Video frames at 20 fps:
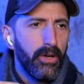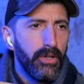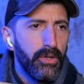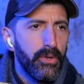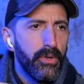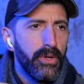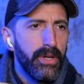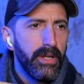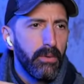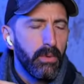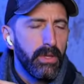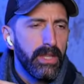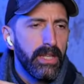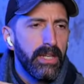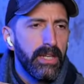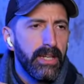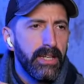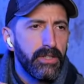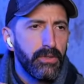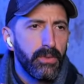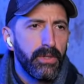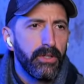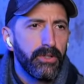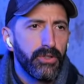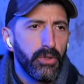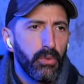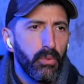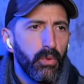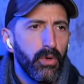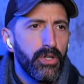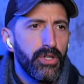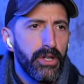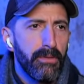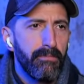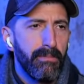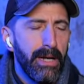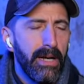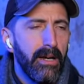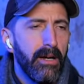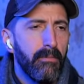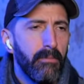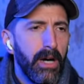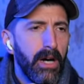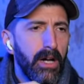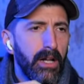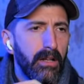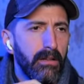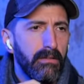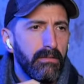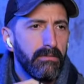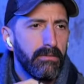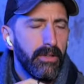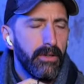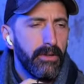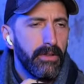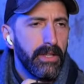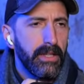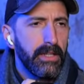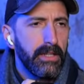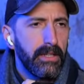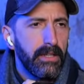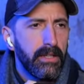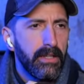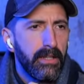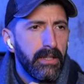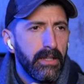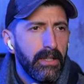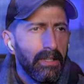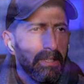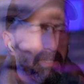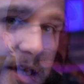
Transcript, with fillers: and unity within Israel to worship Baal, don't you think? Specifically,